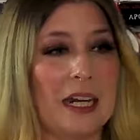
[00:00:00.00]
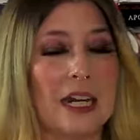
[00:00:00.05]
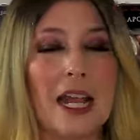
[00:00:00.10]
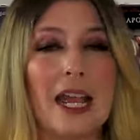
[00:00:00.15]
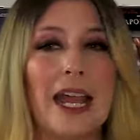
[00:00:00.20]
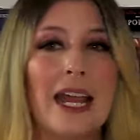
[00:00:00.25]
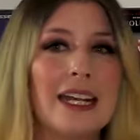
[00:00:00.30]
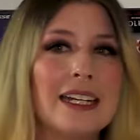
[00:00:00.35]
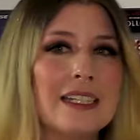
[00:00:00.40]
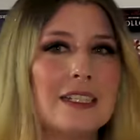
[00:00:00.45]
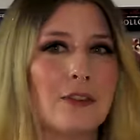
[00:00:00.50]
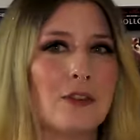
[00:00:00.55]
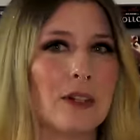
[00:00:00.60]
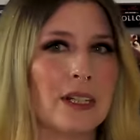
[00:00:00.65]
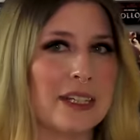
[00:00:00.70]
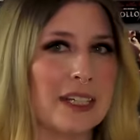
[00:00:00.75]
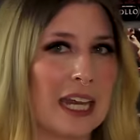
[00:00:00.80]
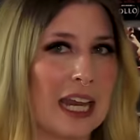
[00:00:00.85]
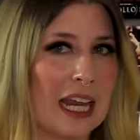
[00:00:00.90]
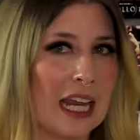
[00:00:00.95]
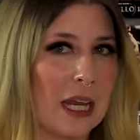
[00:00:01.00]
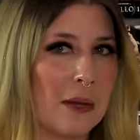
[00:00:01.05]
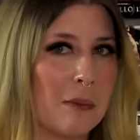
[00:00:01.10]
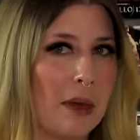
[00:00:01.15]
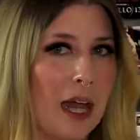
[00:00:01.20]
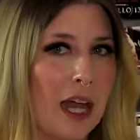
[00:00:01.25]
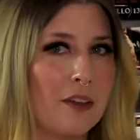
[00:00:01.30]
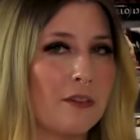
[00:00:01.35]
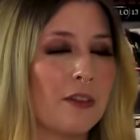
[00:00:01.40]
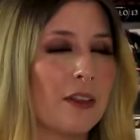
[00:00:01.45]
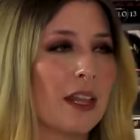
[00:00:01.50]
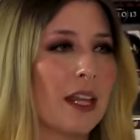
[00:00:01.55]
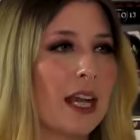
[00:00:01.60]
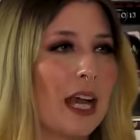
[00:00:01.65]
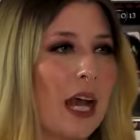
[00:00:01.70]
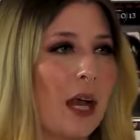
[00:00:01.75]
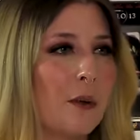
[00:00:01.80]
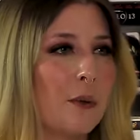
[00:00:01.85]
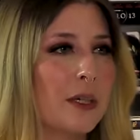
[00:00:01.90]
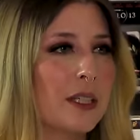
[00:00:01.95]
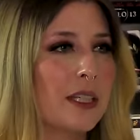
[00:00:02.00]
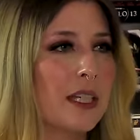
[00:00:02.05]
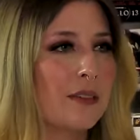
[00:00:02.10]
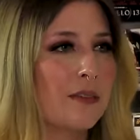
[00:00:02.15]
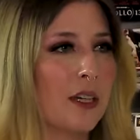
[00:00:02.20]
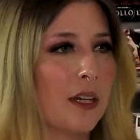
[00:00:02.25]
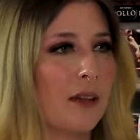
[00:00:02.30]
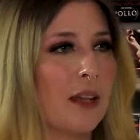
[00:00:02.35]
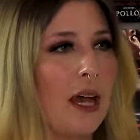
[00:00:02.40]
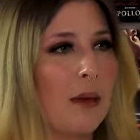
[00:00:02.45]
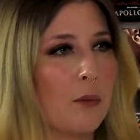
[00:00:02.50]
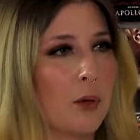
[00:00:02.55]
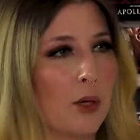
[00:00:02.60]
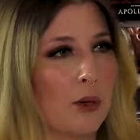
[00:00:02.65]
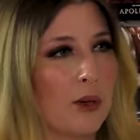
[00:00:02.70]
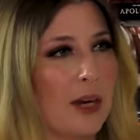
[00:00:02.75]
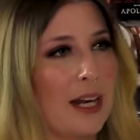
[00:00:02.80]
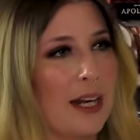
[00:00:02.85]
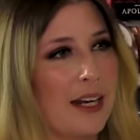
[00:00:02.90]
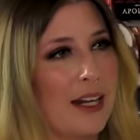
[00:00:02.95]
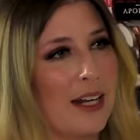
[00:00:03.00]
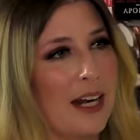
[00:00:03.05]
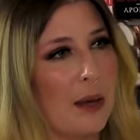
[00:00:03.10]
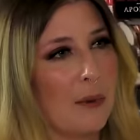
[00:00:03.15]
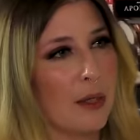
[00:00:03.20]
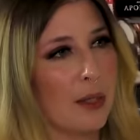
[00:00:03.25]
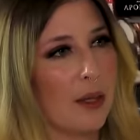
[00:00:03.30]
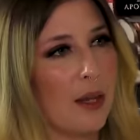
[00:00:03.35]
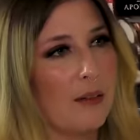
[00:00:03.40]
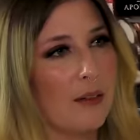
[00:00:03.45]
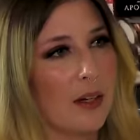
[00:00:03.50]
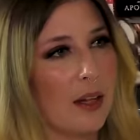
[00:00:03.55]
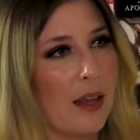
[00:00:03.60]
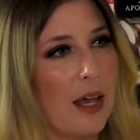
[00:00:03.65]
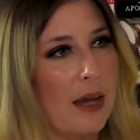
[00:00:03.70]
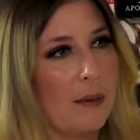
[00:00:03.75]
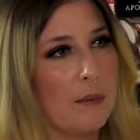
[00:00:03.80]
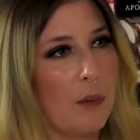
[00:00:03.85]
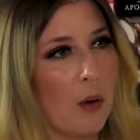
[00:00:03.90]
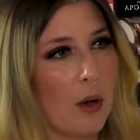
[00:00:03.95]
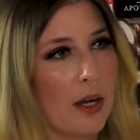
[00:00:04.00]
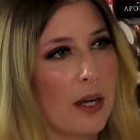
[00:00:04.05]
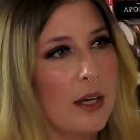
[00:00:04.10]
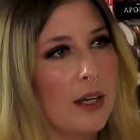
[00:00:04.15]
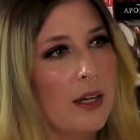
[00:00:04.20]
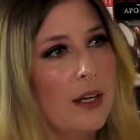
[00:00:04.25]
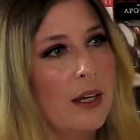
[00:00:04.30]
and it had a different name, I feel like I would give it a lot more credit and I would love it a lot more.